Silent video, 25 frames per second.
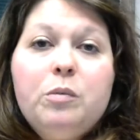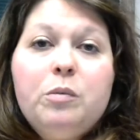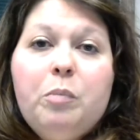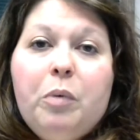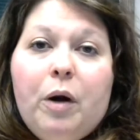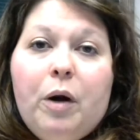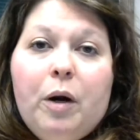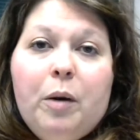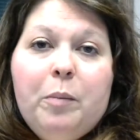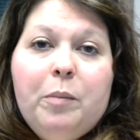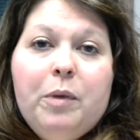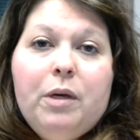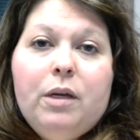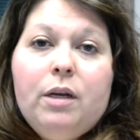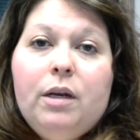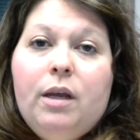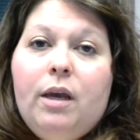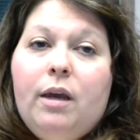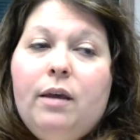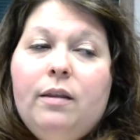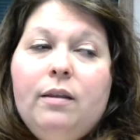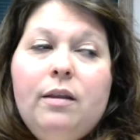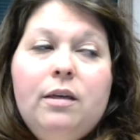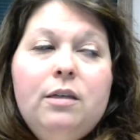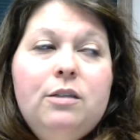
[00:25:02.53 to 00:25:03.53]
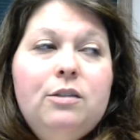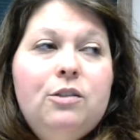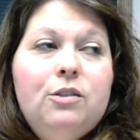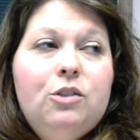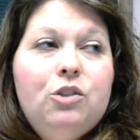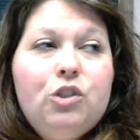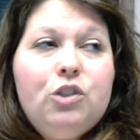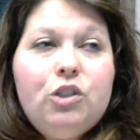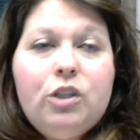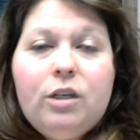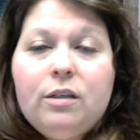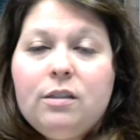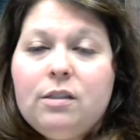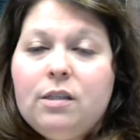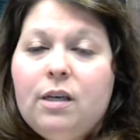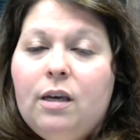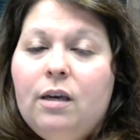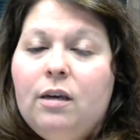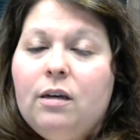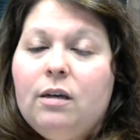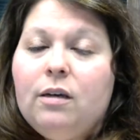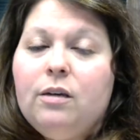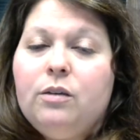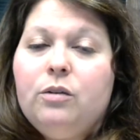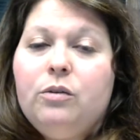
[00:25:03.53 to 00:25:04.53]
department and they just
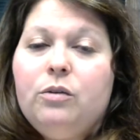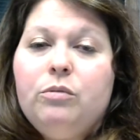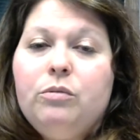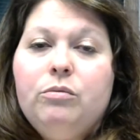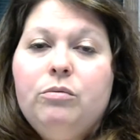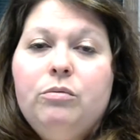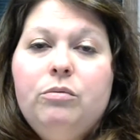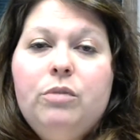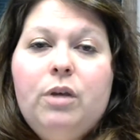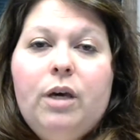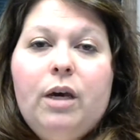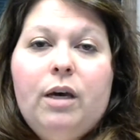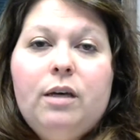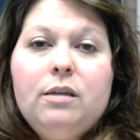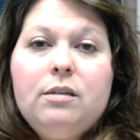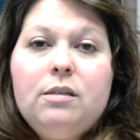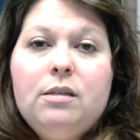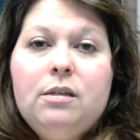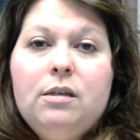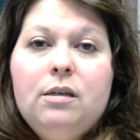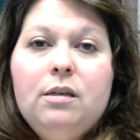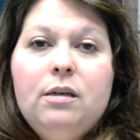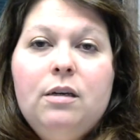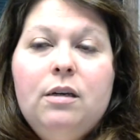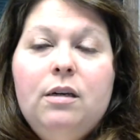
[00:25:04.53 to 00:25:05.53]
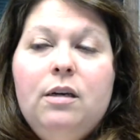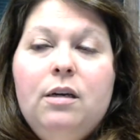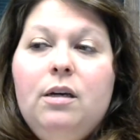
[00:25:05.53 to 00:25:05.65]
can't get through the HESI.